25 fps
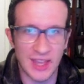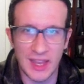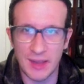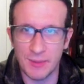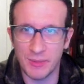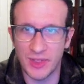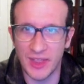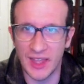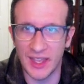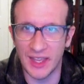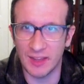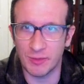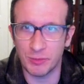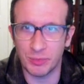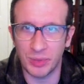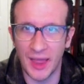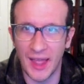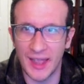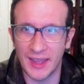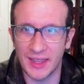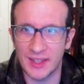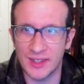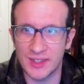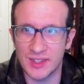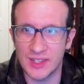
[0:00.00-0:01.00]
Same thing. If
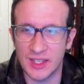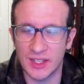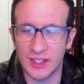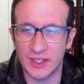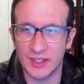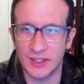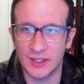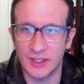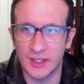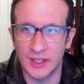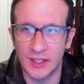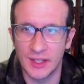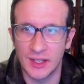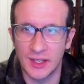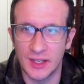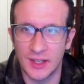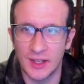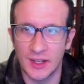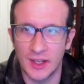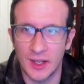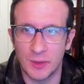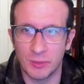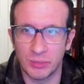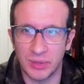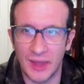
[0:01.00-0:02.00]
black gets in,
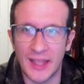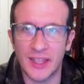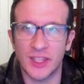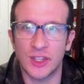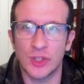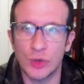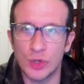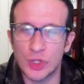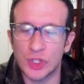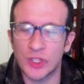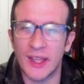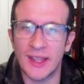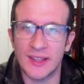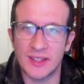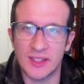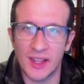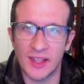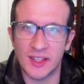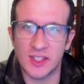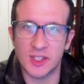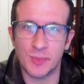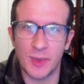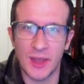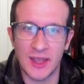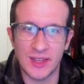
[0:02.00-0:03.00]
black usually
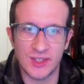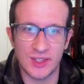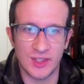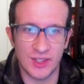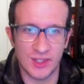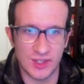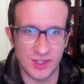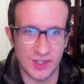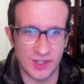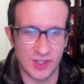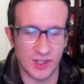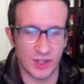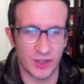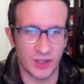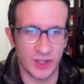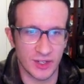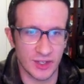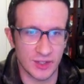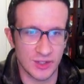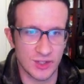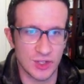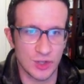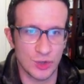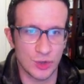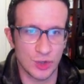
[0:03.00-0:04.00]
has less space in the
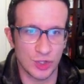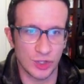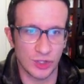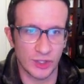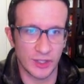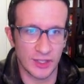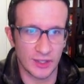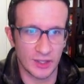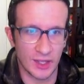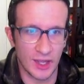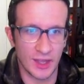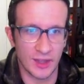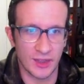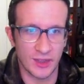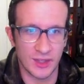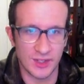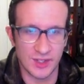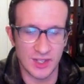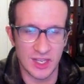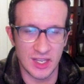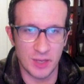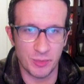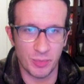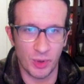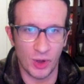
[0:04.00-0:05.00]
Sicilian. It's usually like
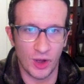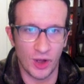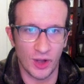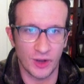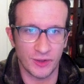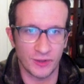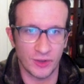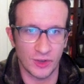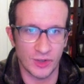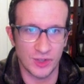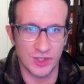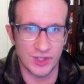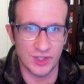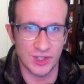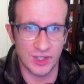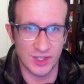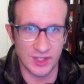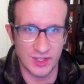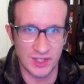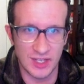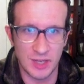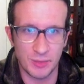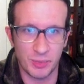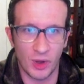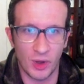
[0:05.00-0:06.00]
this e pawn
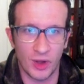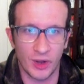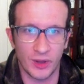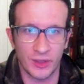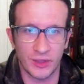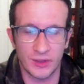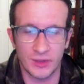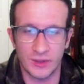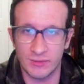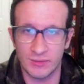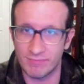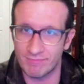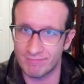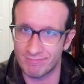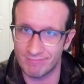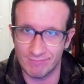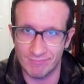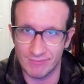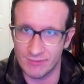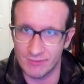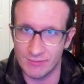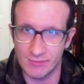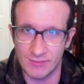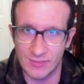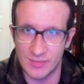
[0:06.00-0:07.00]
versus this d pawn,
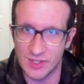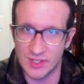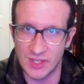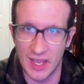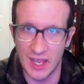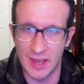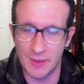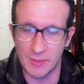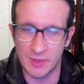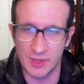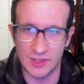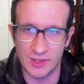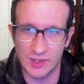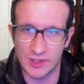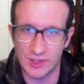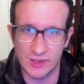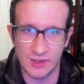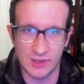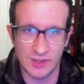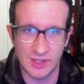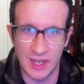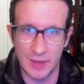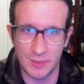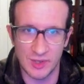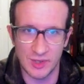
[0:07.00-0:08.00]
same
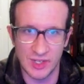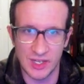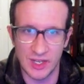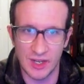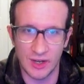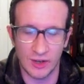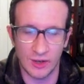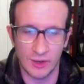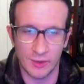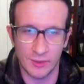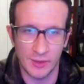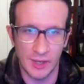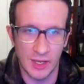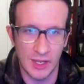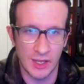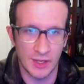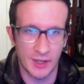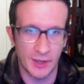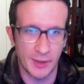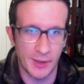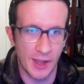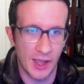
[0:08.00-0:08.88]
as here.